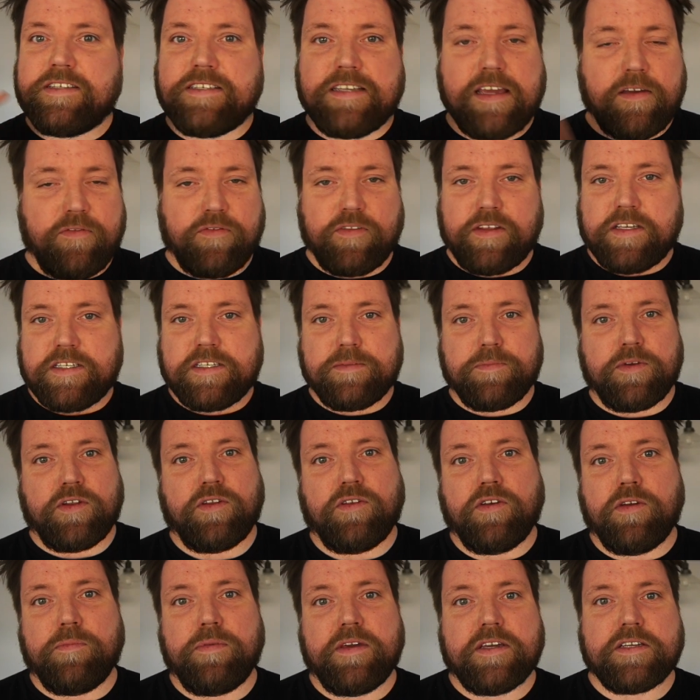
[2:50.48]
definitely some
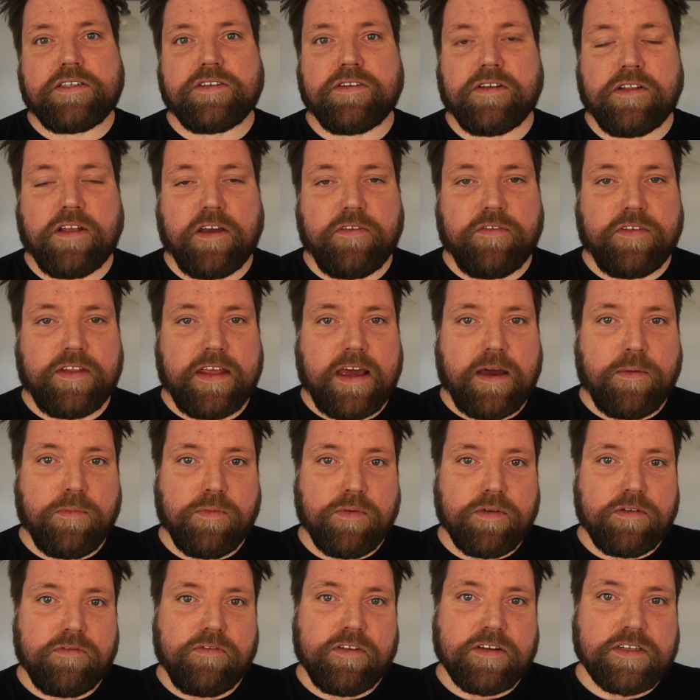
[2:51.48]
Anubias all over that
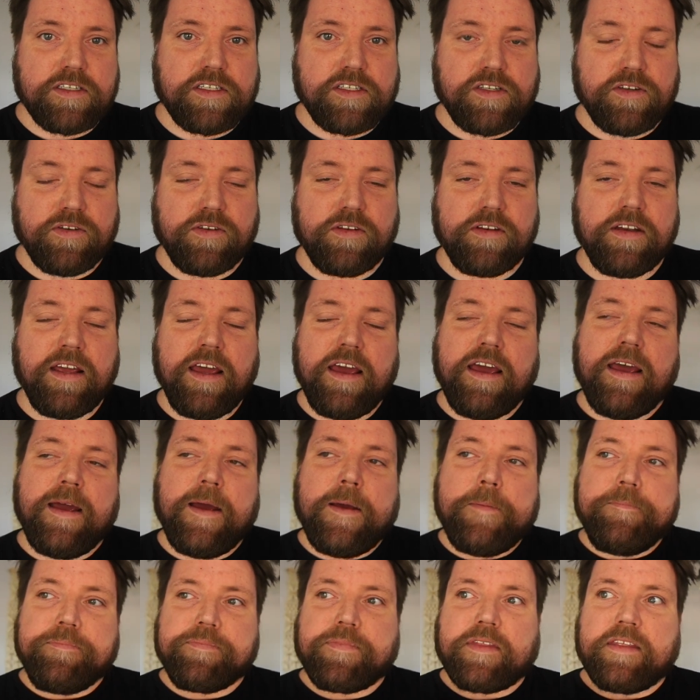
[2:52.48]
wood real soon.
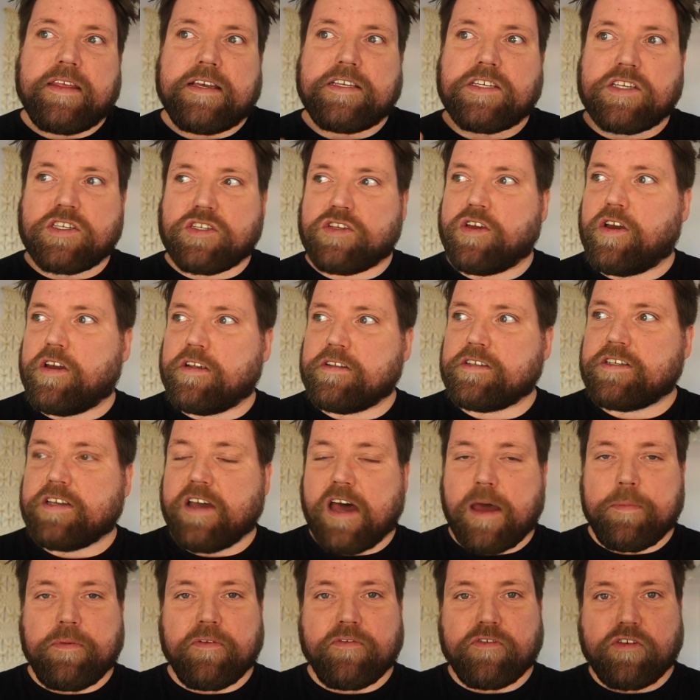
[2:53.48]
There's a certain
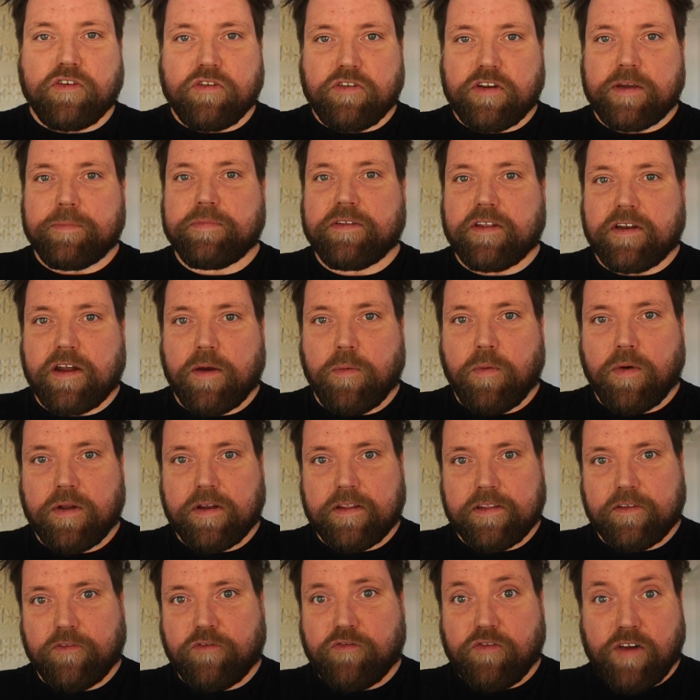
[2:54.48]
type of crypt that I
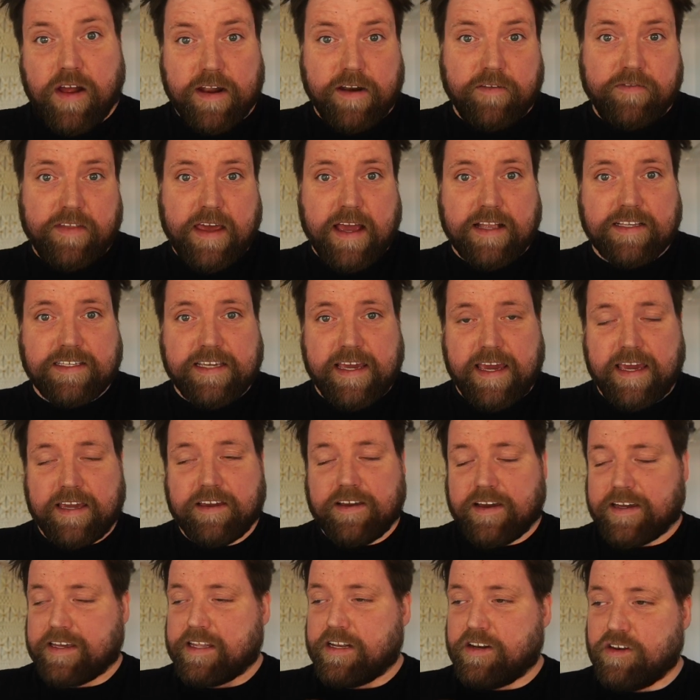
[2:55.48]
want at the front of that tank.
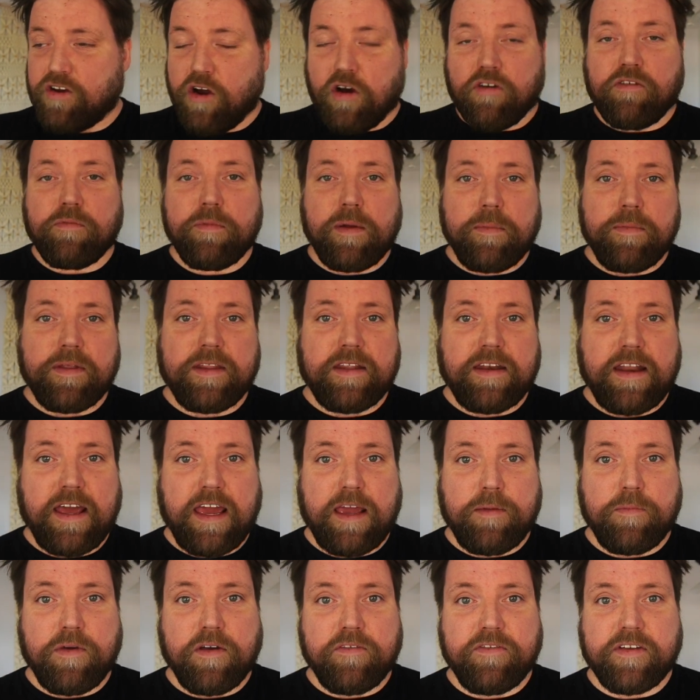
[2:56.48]
I cannot remember the
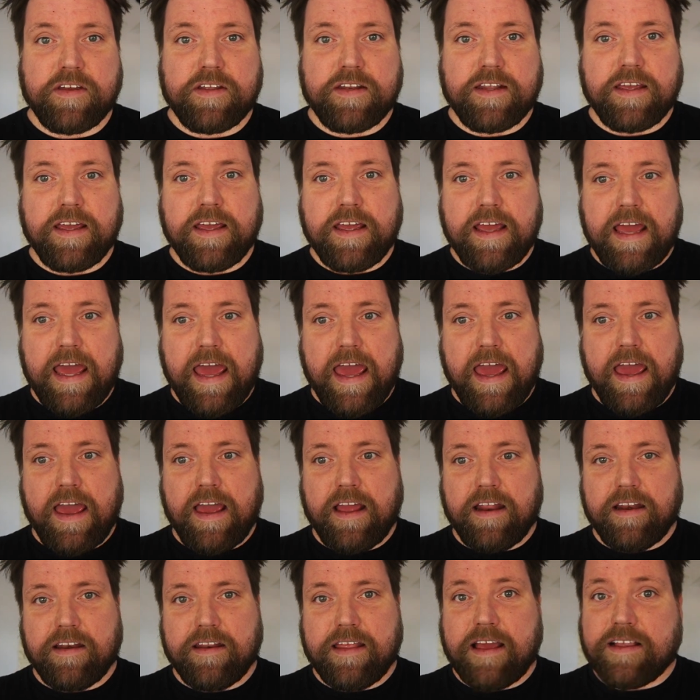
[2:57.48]
name of it,
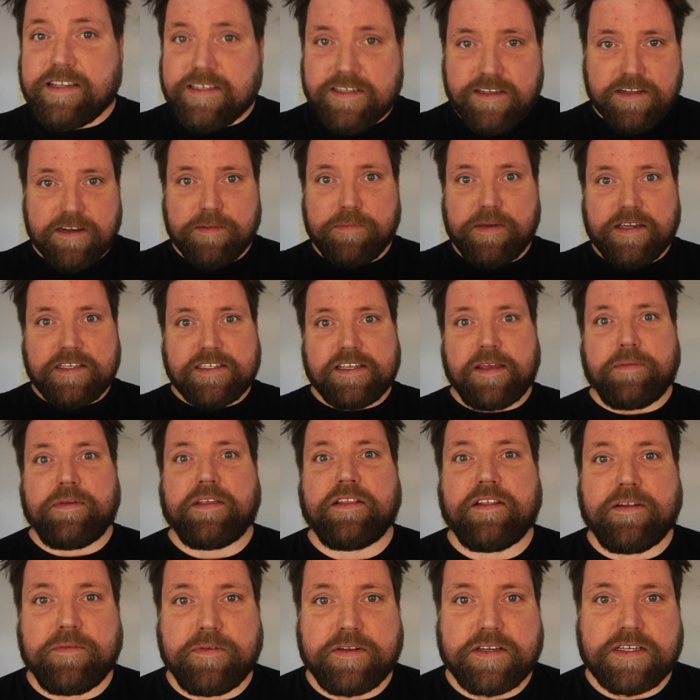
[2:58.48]
and that's going to be
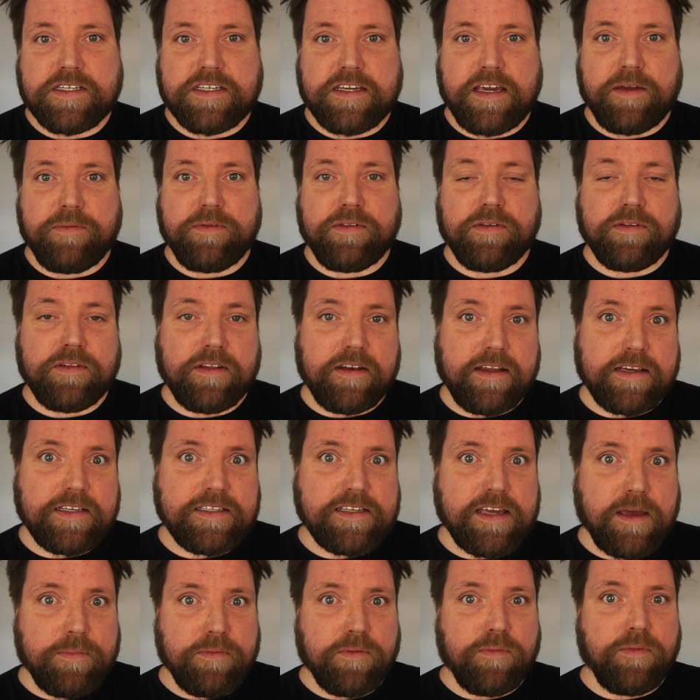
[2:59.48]
something that I'm going to share with you in the next
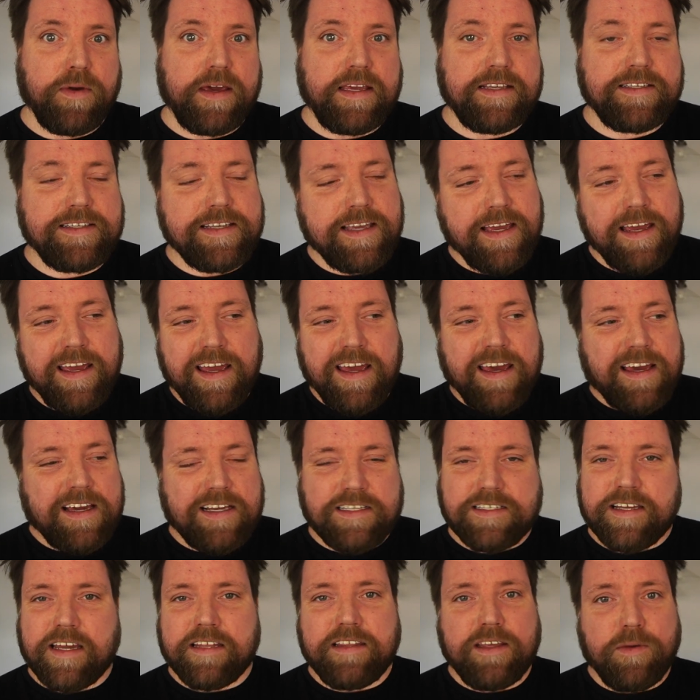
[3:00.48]
couple of weeks,
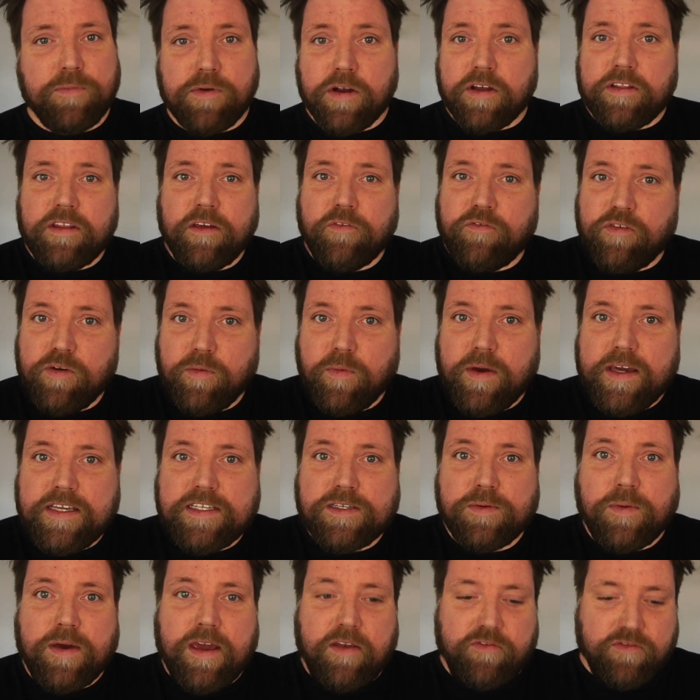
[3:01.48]
because I think we're only a few
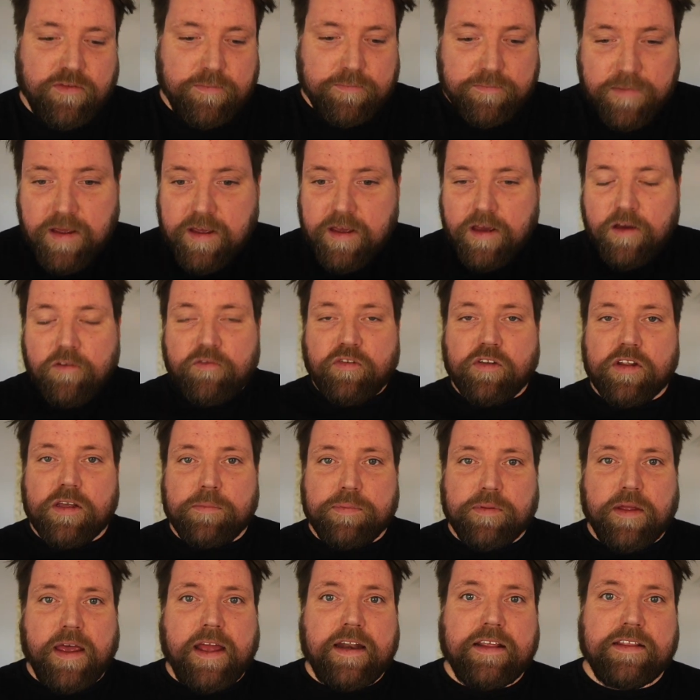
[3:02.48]
weeks away from fully
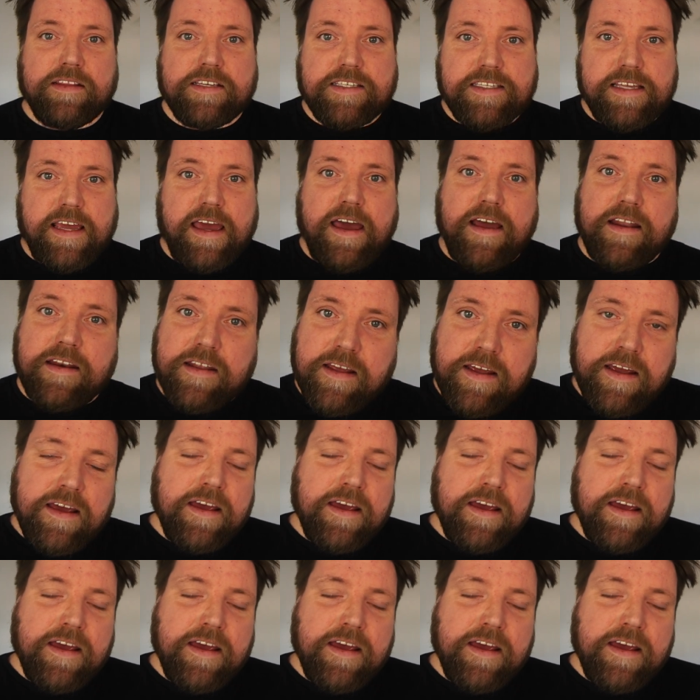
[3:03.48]
planting this out,